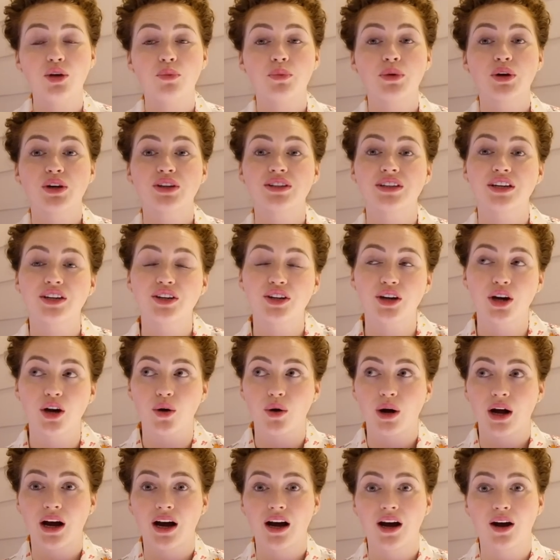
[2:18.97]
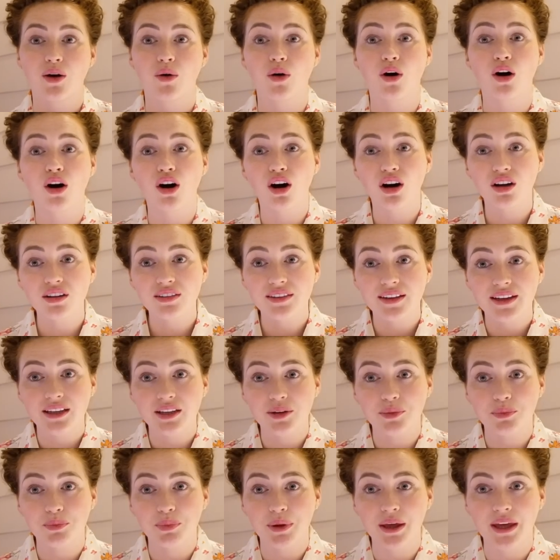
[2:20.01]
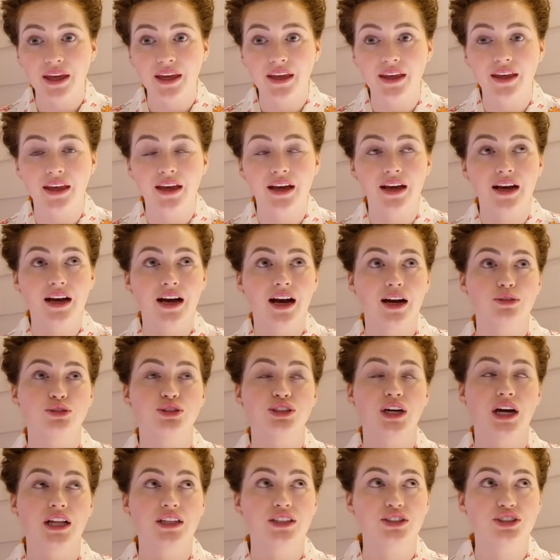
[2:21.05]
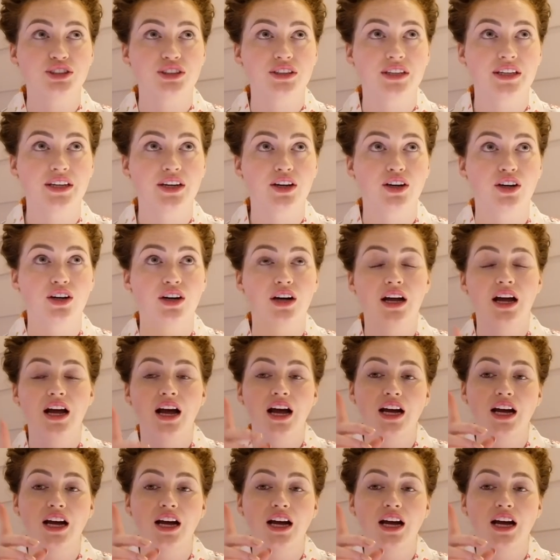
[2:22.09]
because I know how hard they can be, how challenging they are.